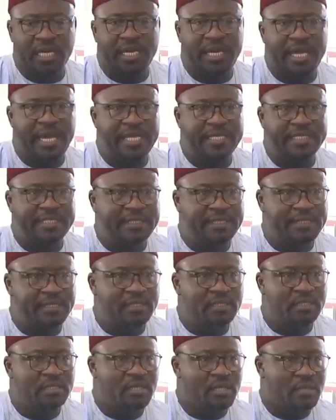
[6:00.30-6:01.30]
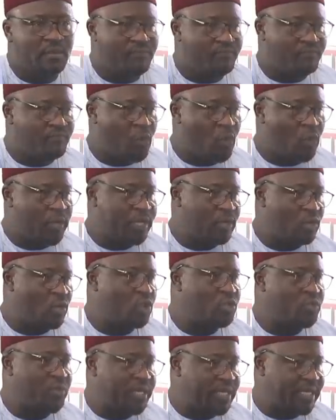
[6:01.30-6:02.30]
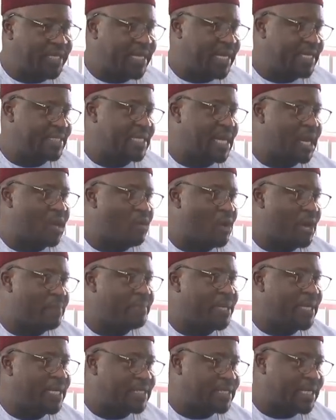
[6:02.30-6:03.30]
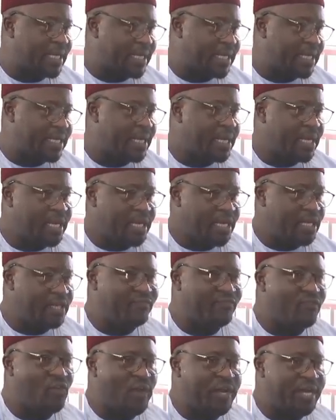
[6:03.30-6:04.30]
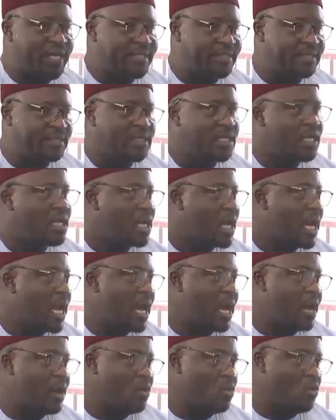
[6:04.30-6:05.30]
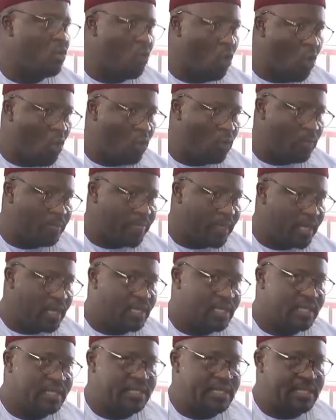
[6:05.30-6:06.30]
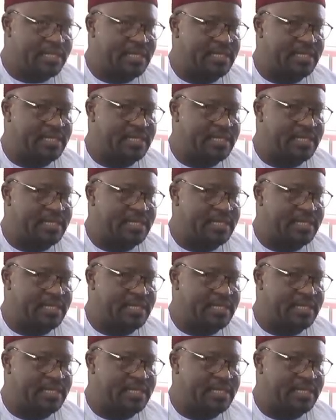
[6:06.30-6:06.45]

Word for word: any foreign or to engage our military in foreign uh, war. This